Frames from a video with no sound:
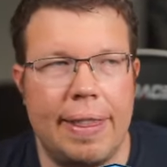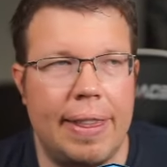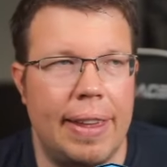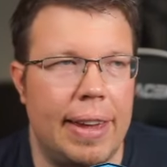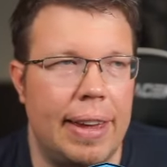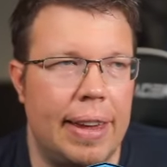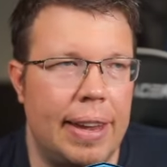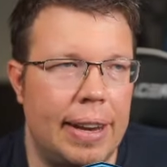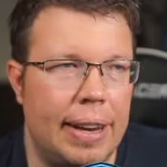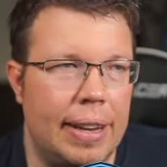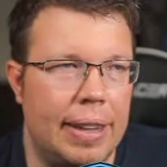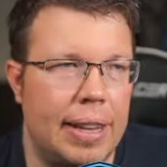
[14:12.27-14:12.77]

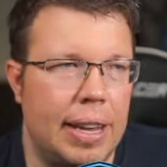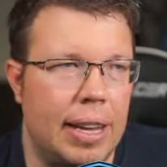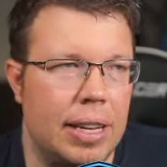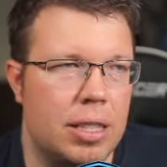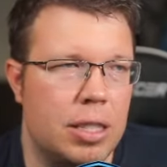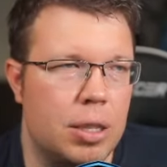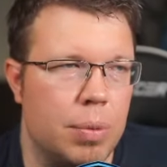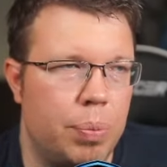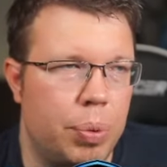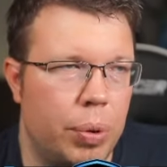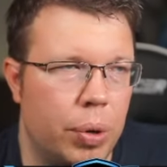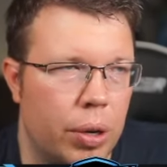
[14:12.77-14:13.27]
then
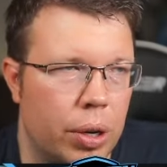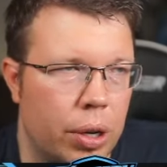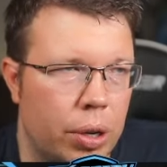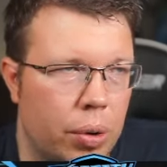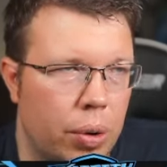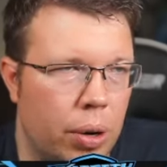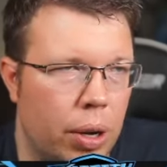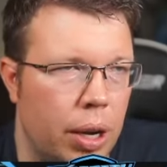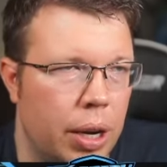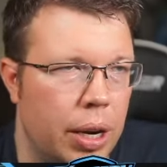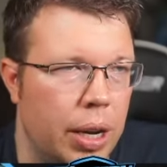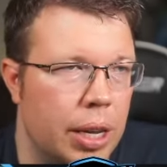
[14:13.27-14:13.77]
that support
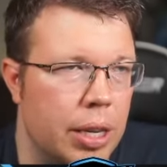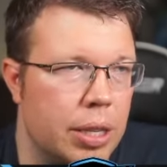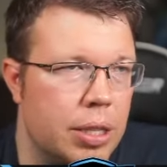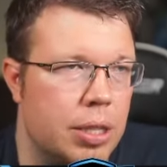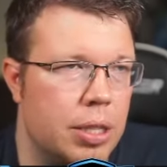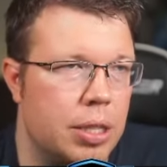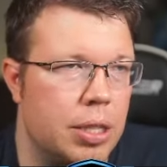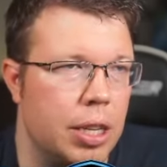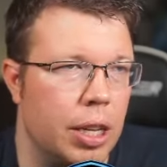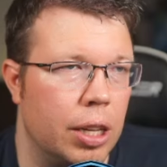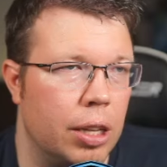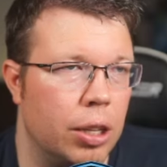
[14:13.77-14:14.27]
Kron is
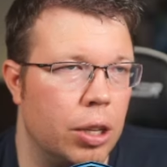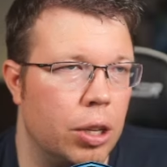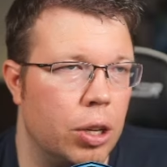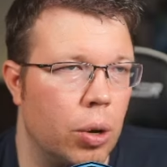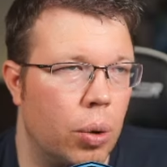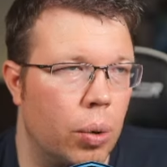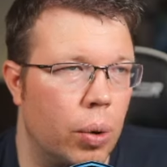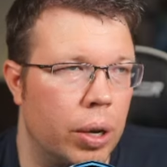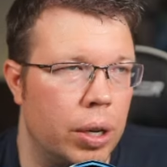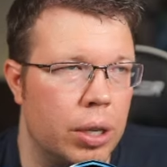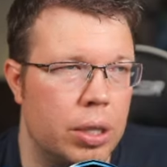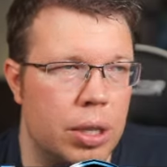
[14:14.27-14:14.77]
still
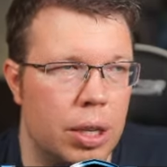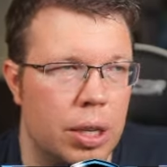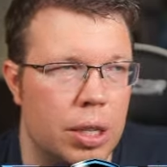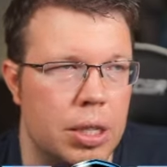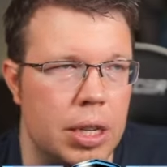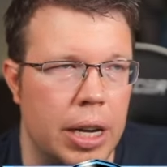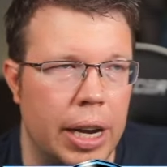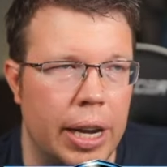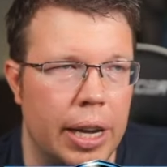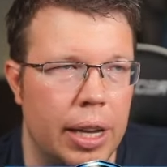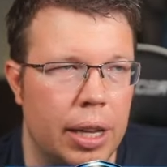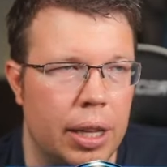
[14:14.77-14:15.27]
going to
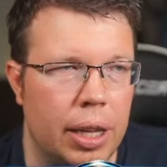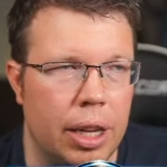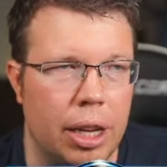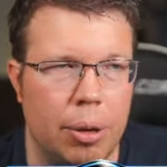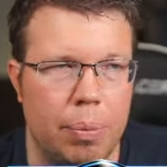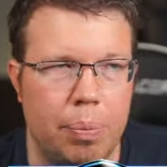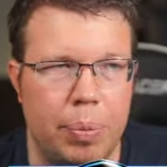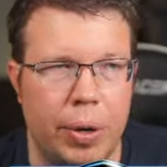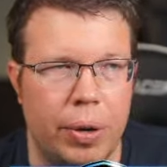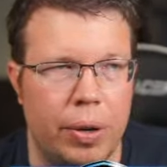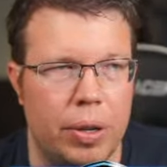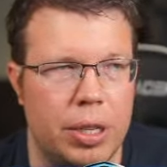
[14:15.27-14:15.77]
dial
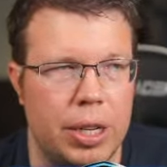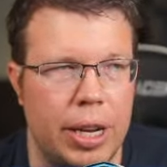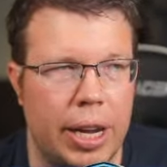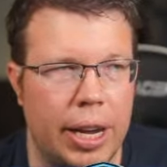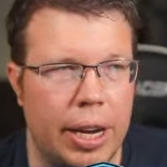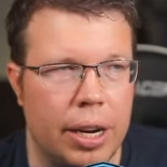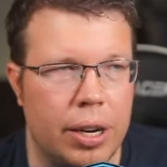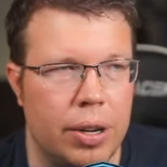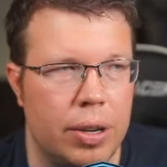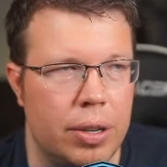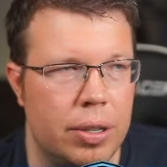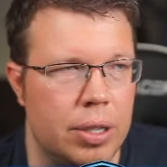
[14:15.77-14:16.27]
up your
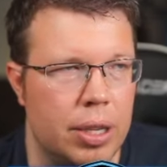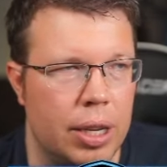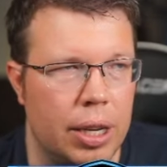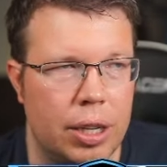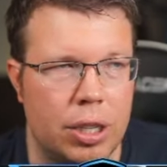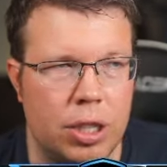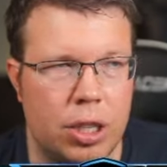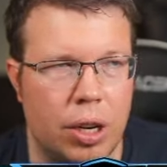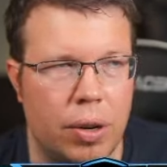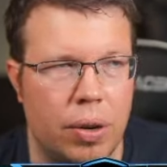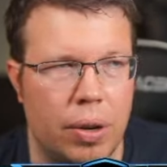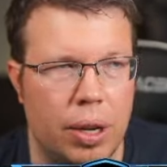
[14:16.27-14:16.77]
attackers.
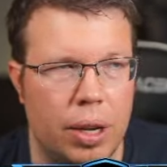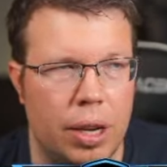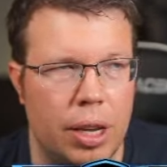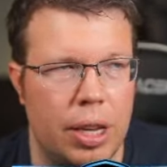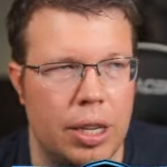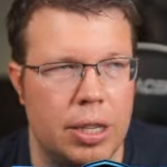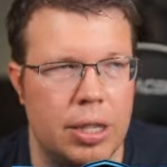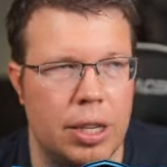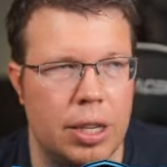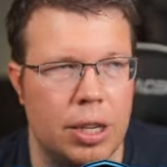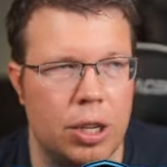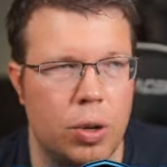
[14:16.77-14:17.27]
Like, Churret
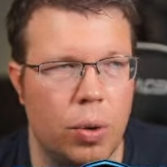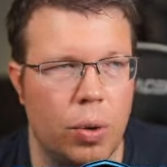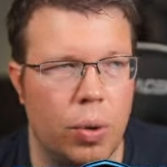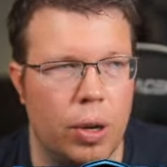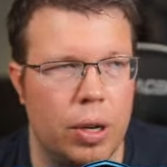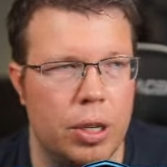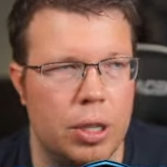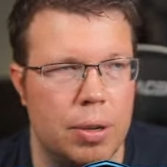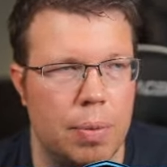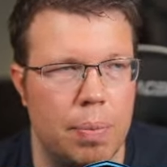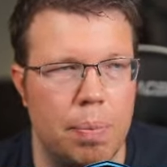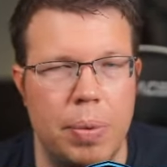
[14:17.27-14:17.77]
isn't
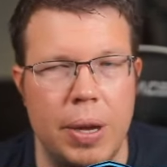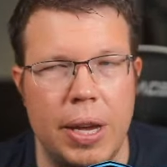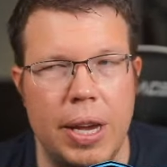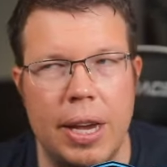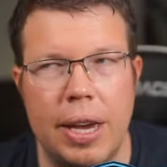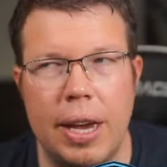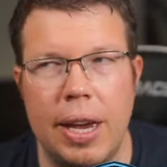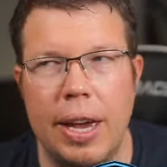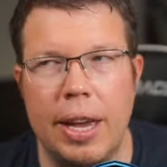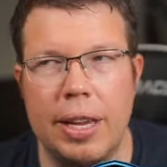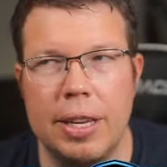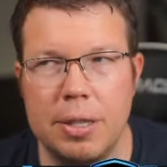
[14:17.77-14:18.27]
going to
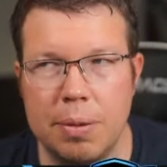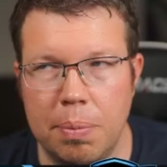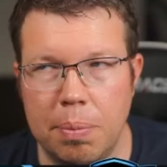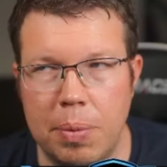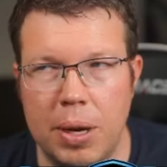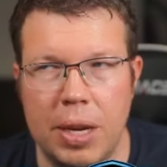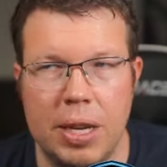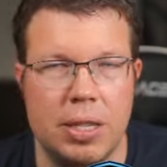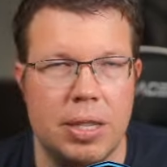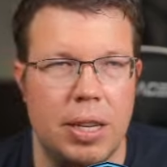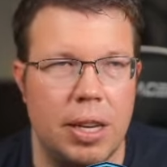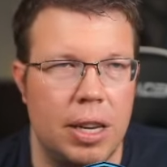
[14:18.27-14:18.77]
be as
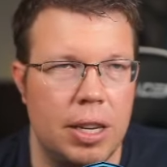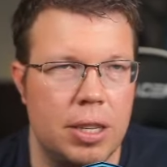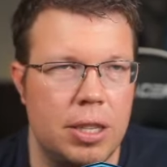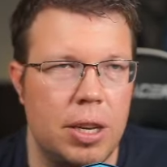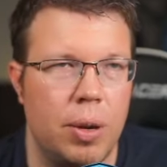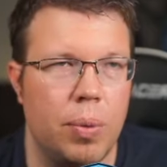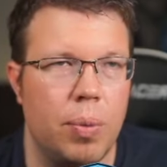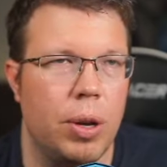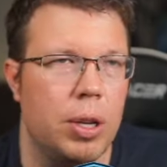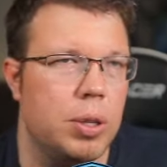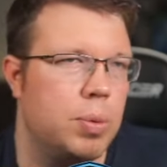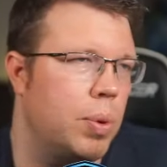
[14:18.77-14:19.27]
amazing
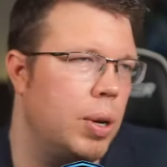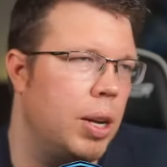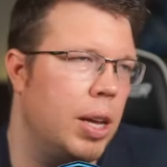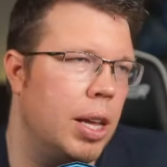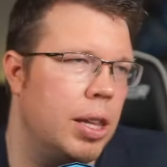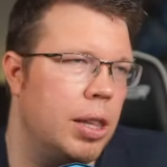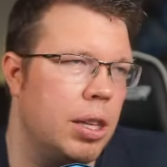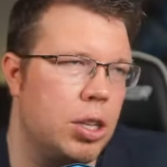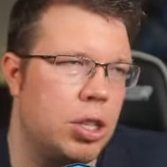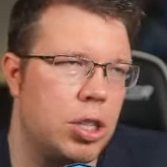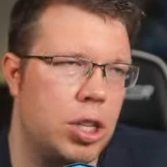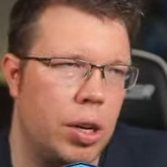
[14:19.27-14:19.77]
as he was when he
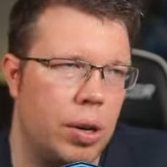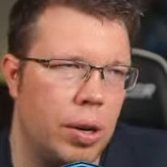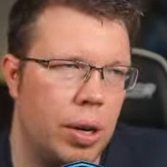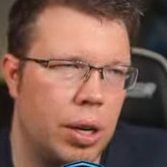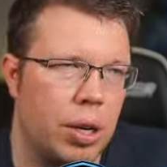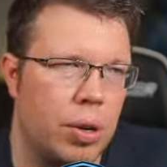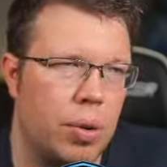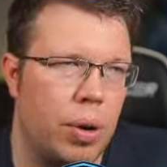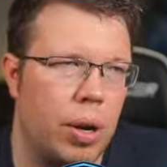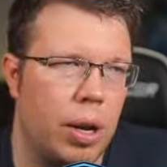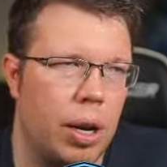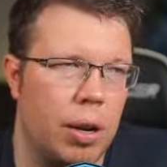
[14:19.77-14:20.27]
had the
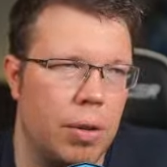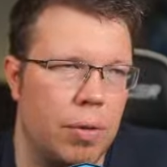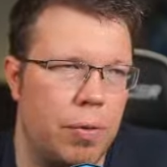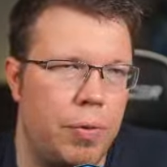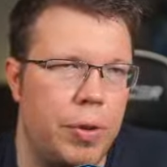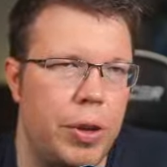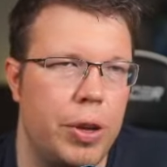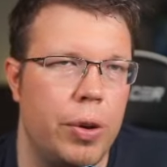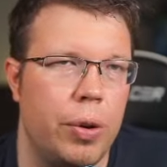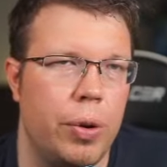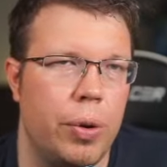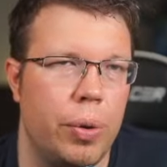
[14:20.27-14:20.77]
Churret Kron a
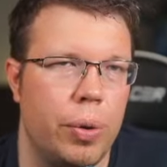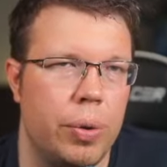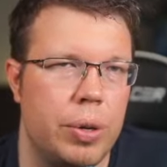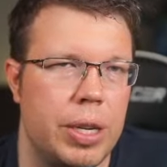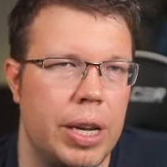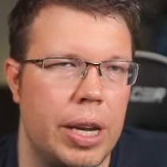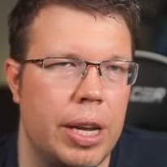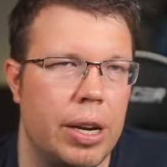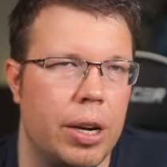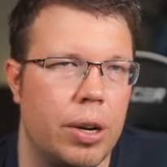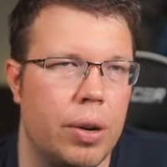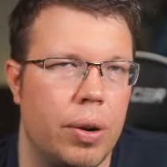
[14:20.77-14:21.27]
few
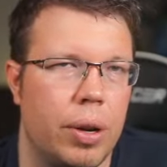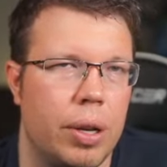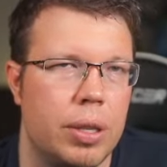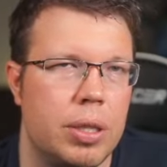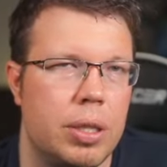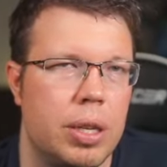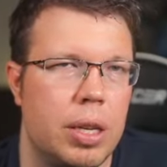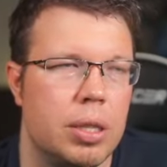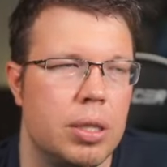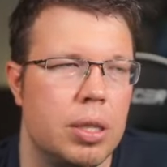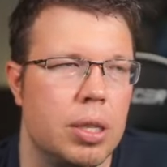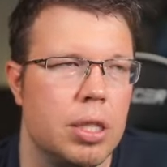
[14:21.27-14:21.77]

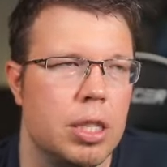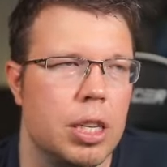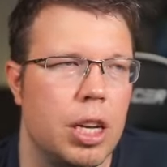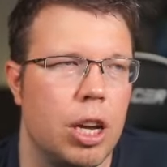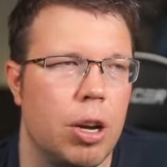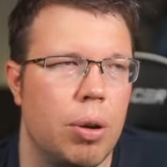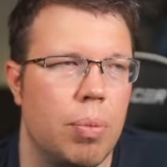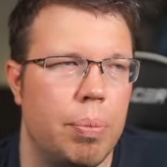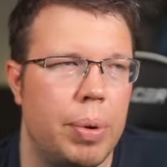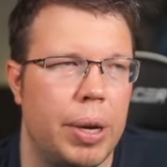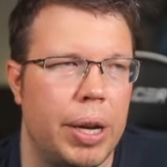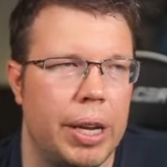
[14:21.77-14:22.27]
Datacron seasons
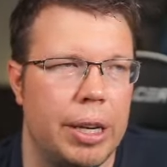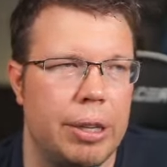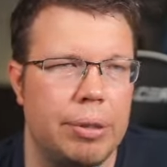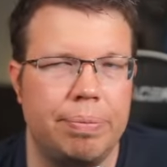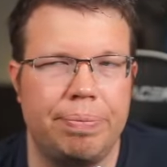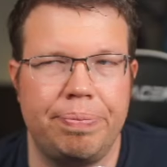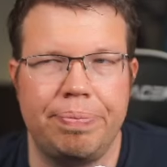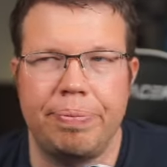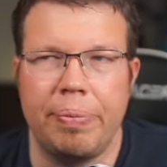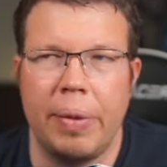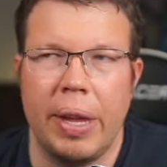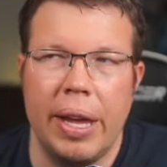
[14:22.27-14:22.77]
ago, but
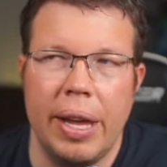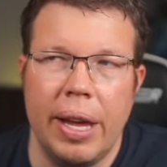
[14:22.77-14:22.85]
